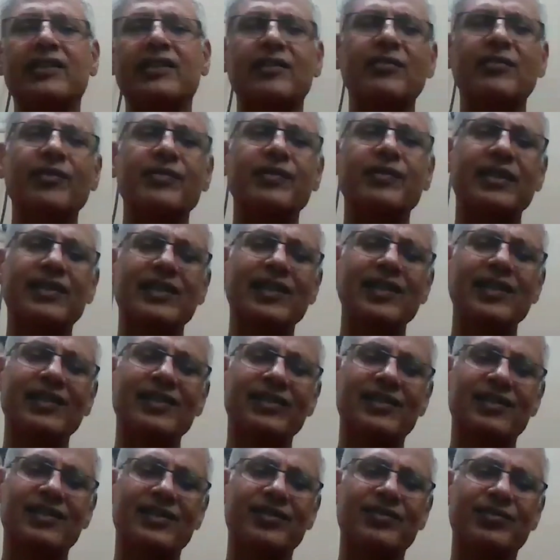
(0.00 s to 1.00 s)
are some of the
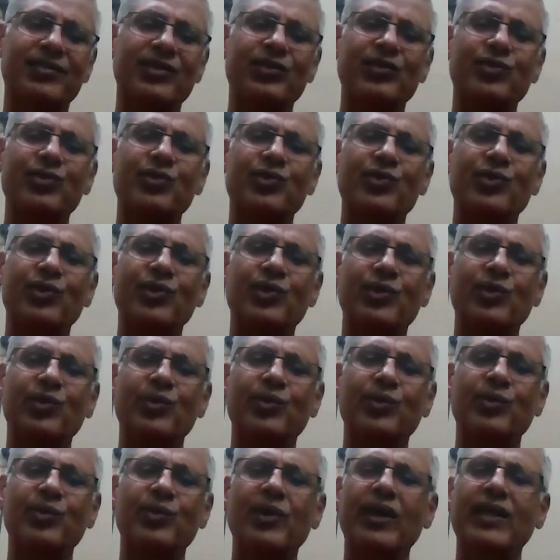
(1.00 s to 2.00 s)
things which you should
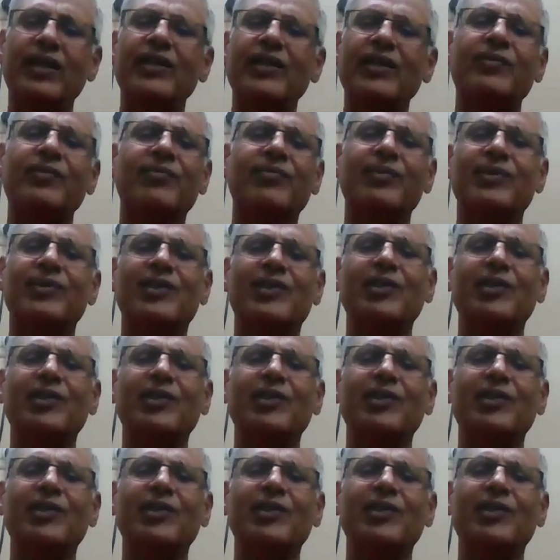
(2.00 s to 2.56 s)
do, and